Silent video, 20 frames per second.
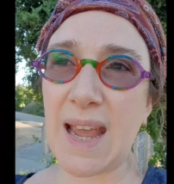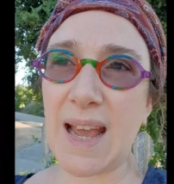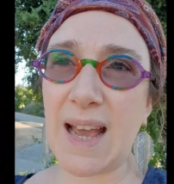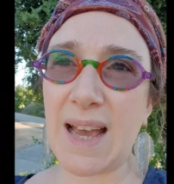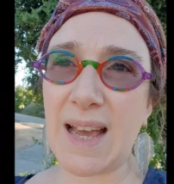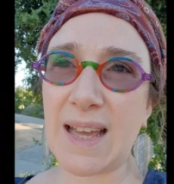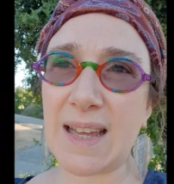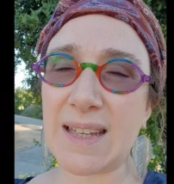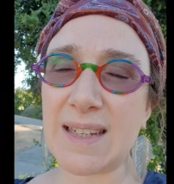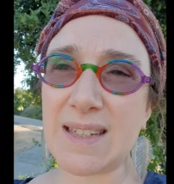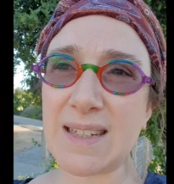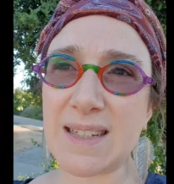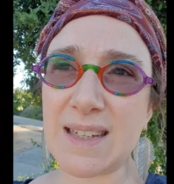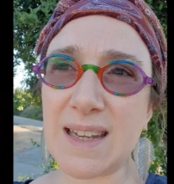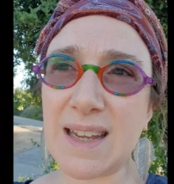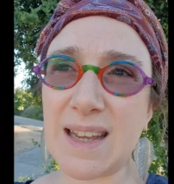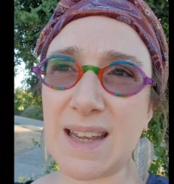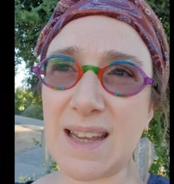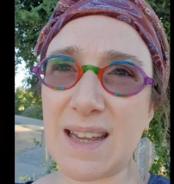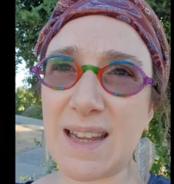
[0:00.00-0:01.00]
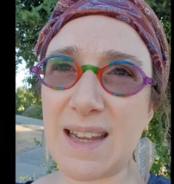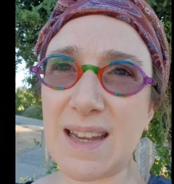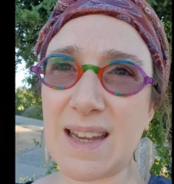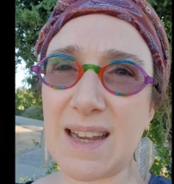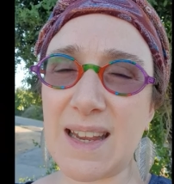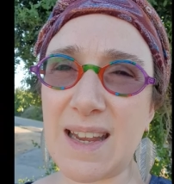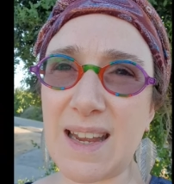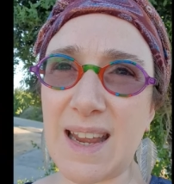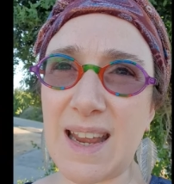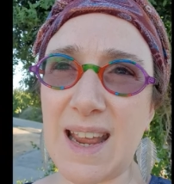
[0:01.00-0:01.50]
And
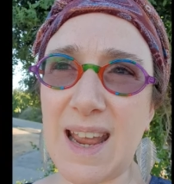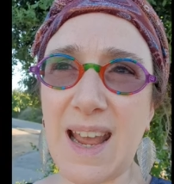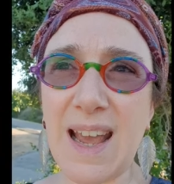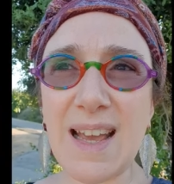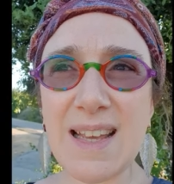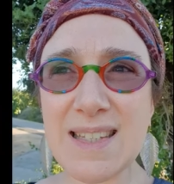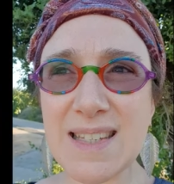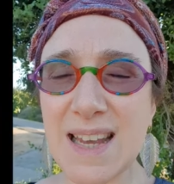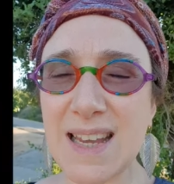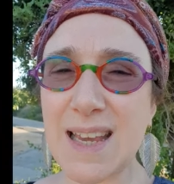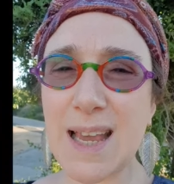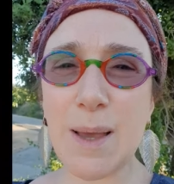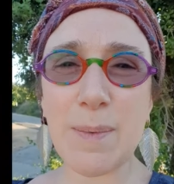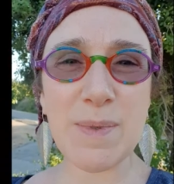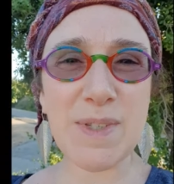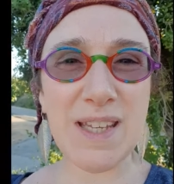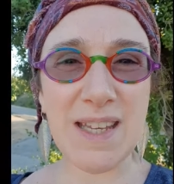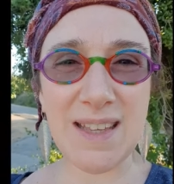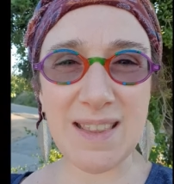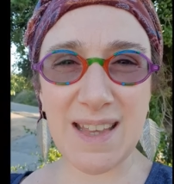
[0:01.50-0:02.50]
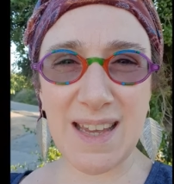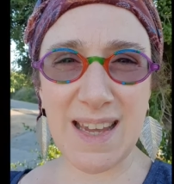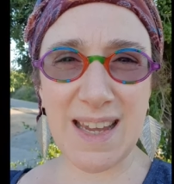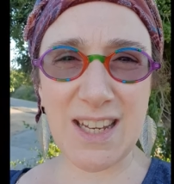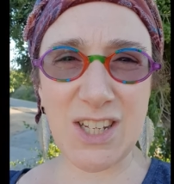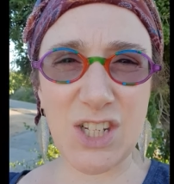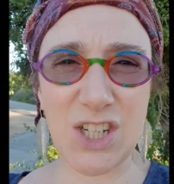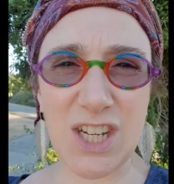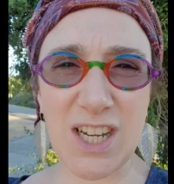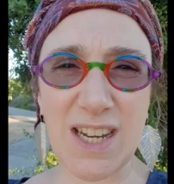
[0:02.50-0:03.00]
as I kept seeing the
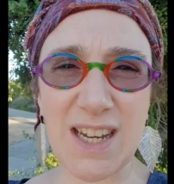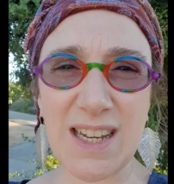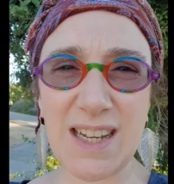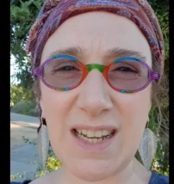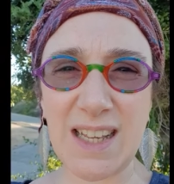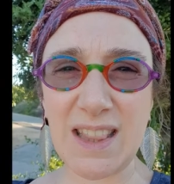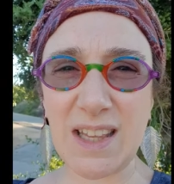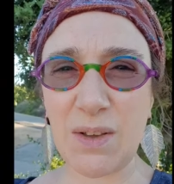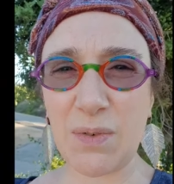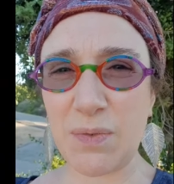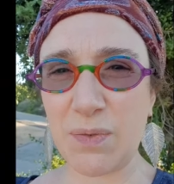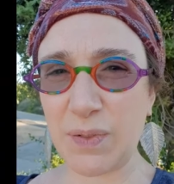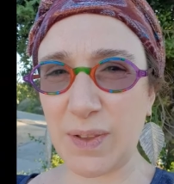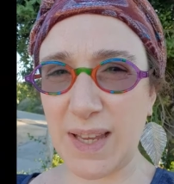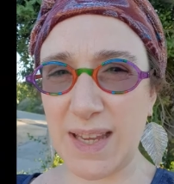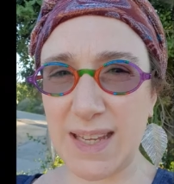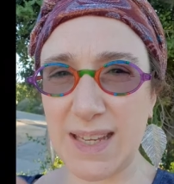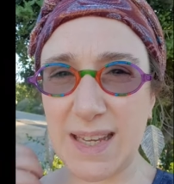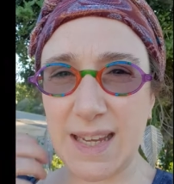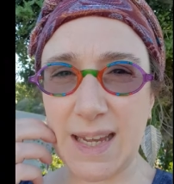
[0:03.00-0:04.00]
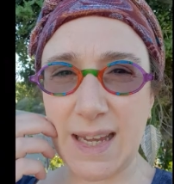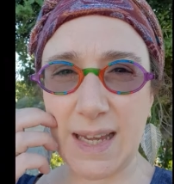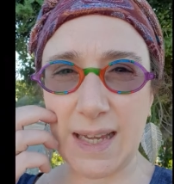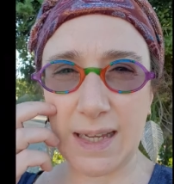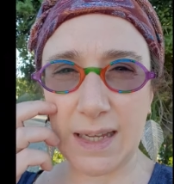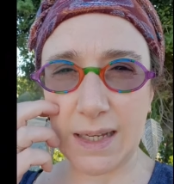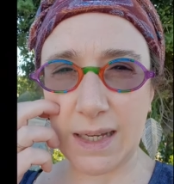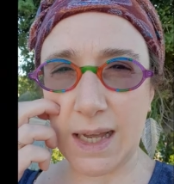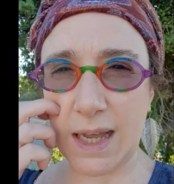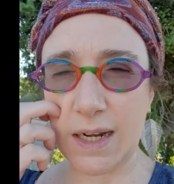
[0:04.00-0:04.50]
itching and the
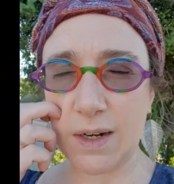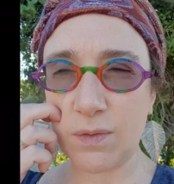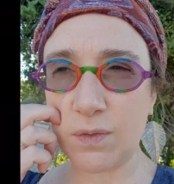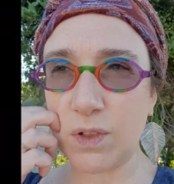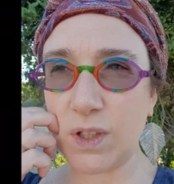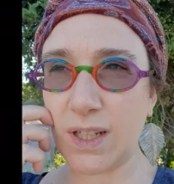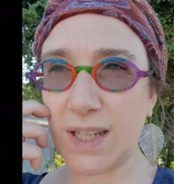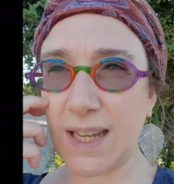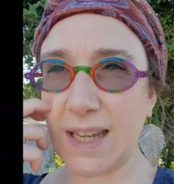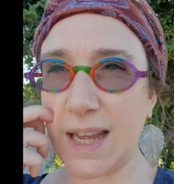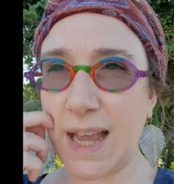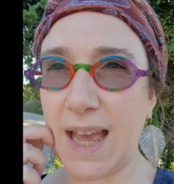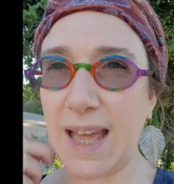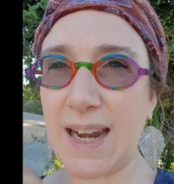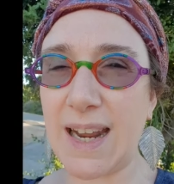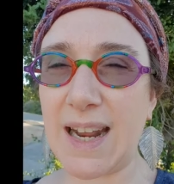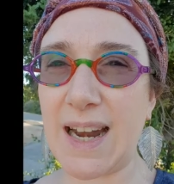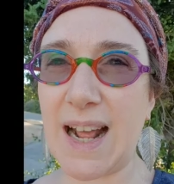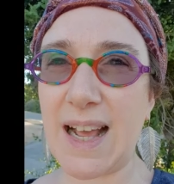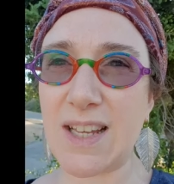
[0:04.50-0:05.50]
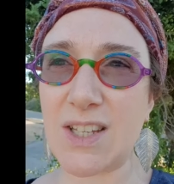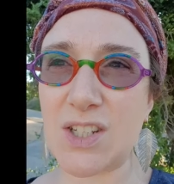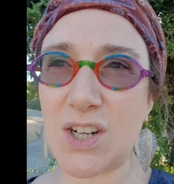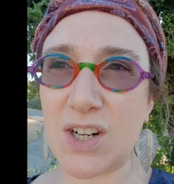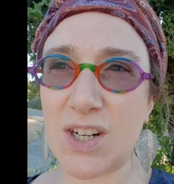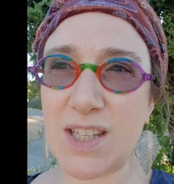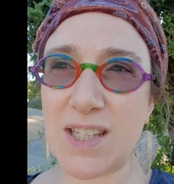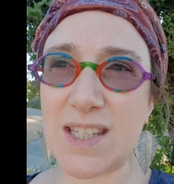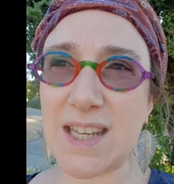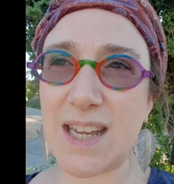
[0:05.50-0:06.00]
flaking and kind of looking at it, I
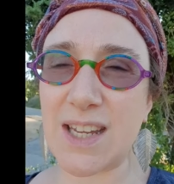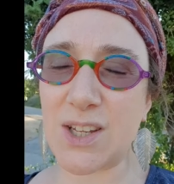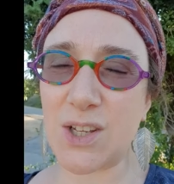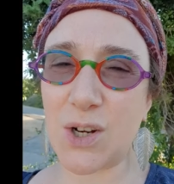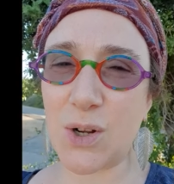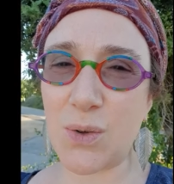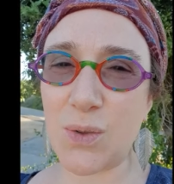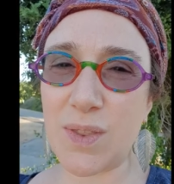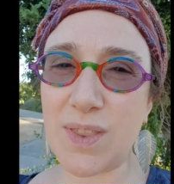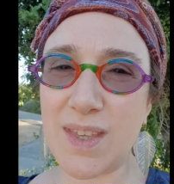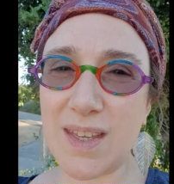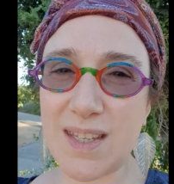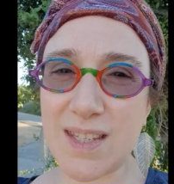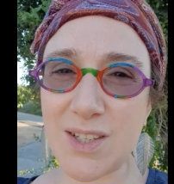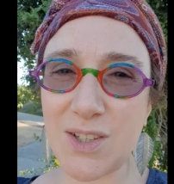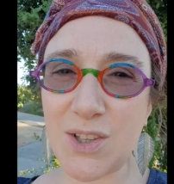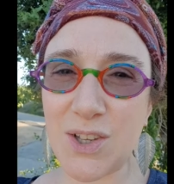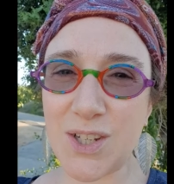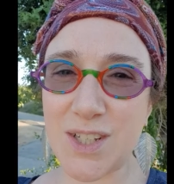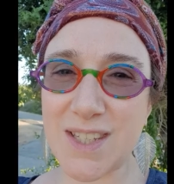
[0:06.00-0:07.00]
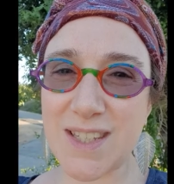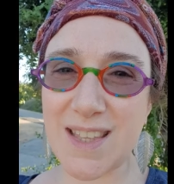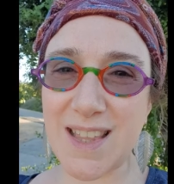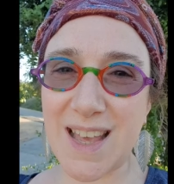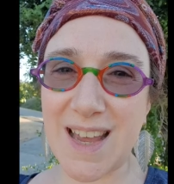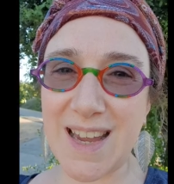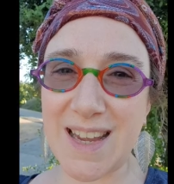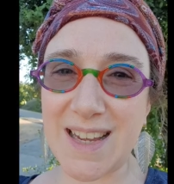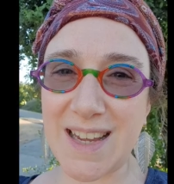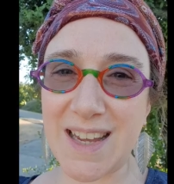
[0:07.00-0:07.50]
started saying, this looks
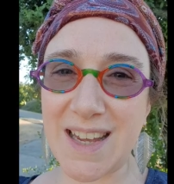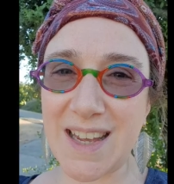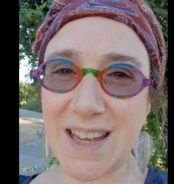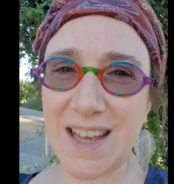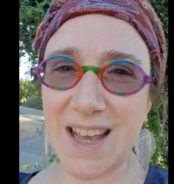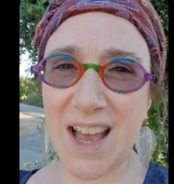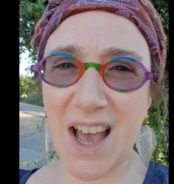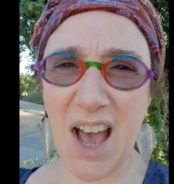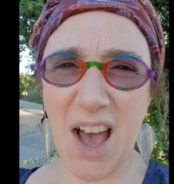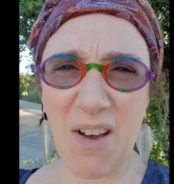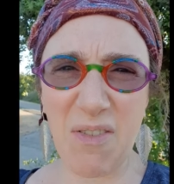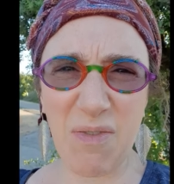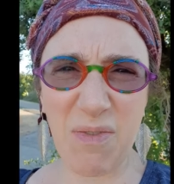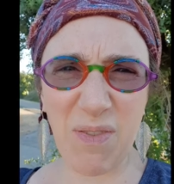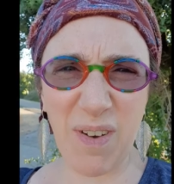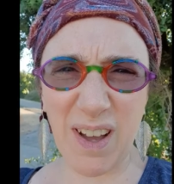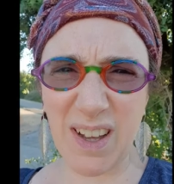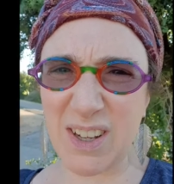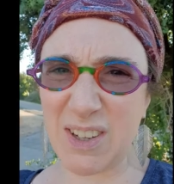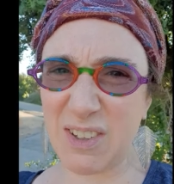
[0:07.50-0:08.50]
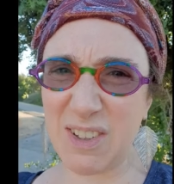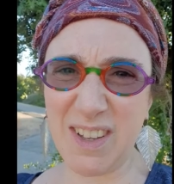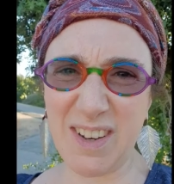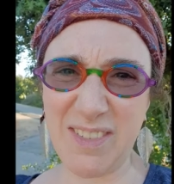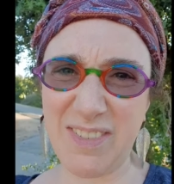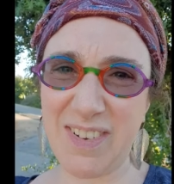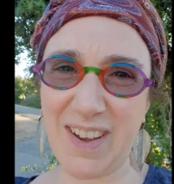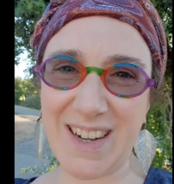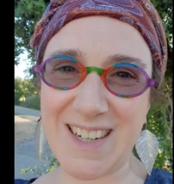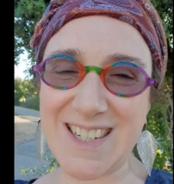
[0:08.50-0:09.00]
like a fungal
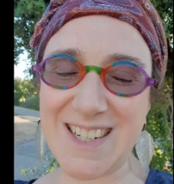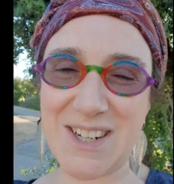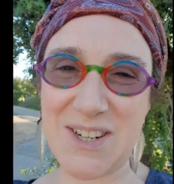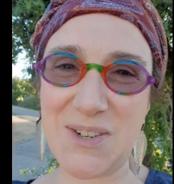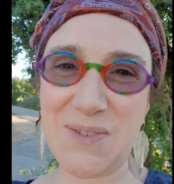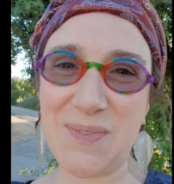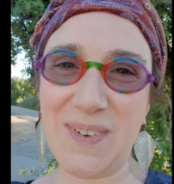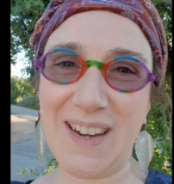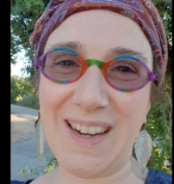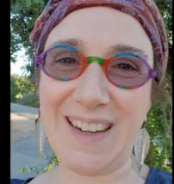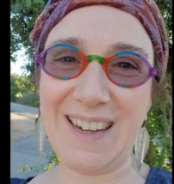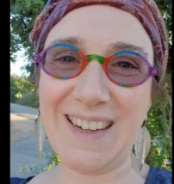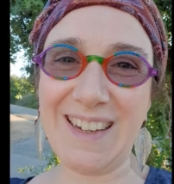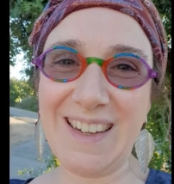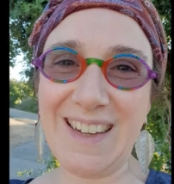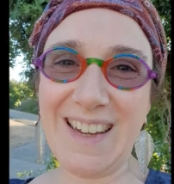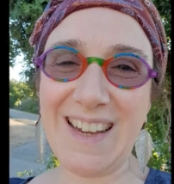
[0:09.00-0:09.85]
infection to me.